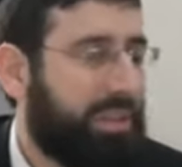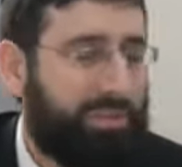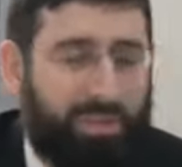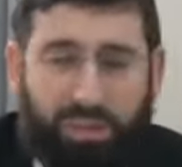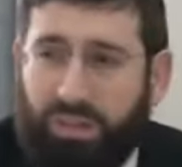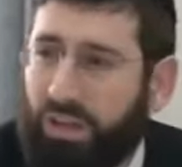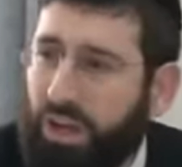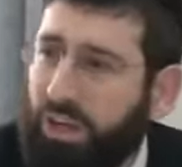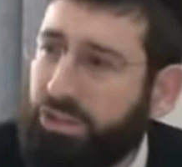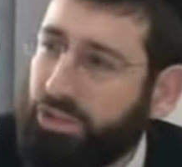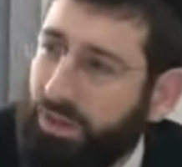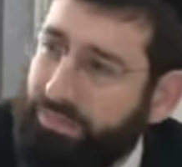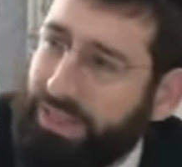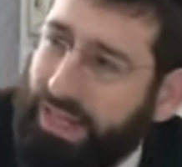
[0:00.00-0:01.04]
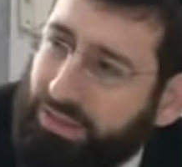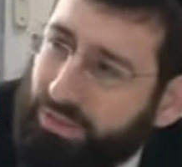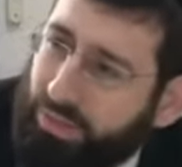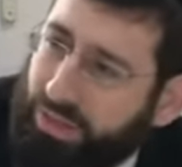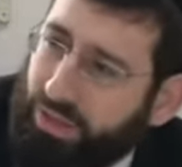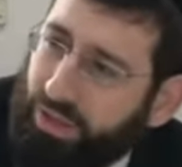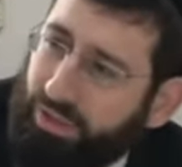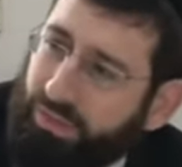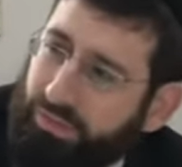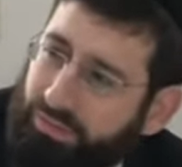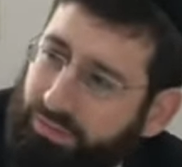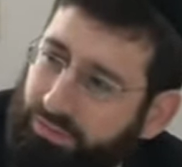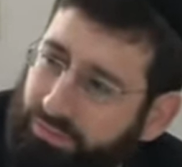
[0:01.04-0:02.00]
The Vilna Gaon jumped out the window.
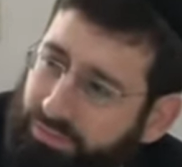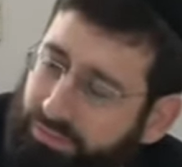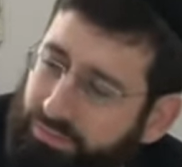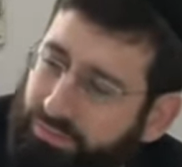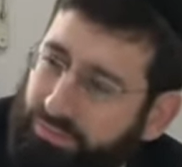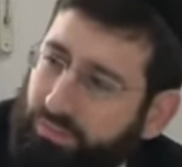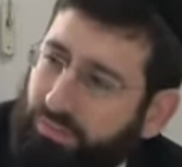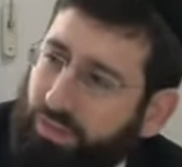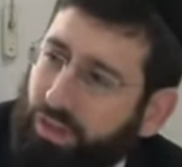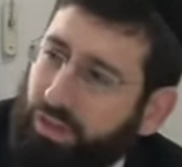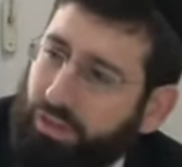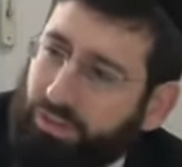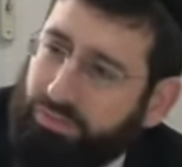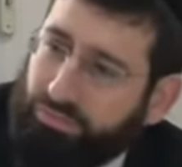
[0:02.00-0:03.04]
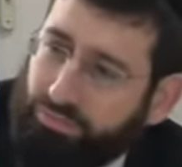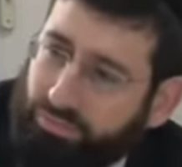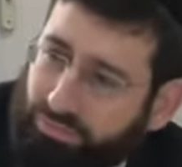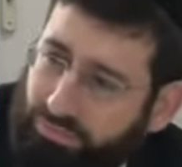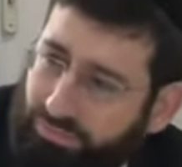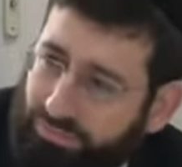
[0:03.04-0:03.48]
something else.